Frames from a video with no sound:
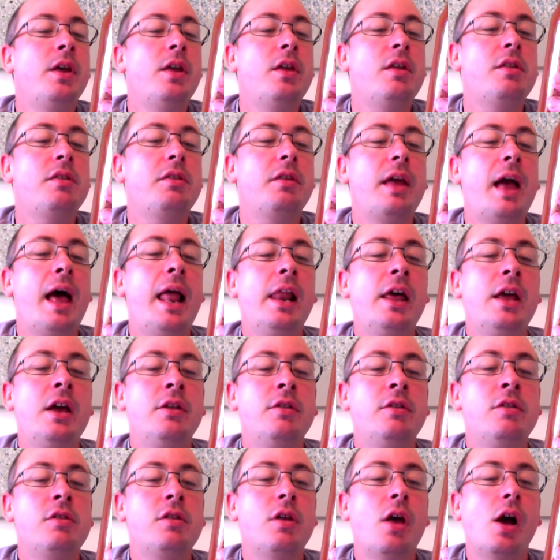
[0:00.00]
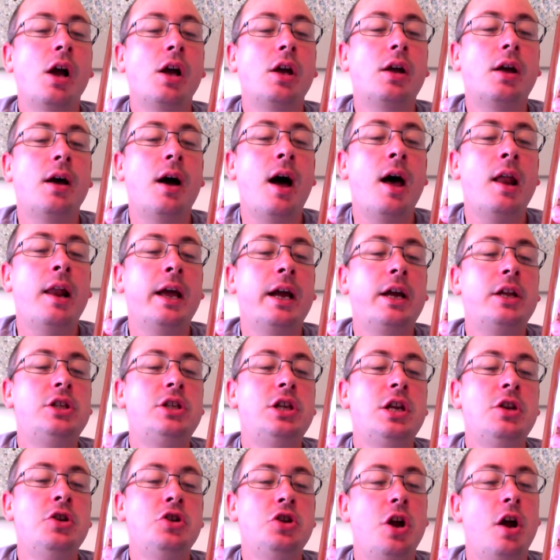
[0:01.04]
scallions, garlic,
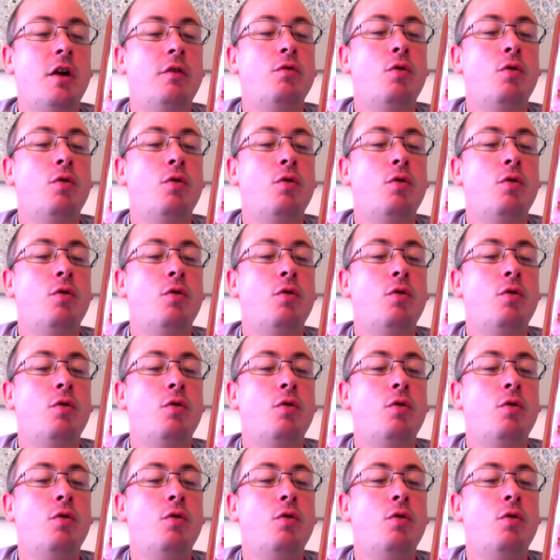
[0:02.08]
ginger,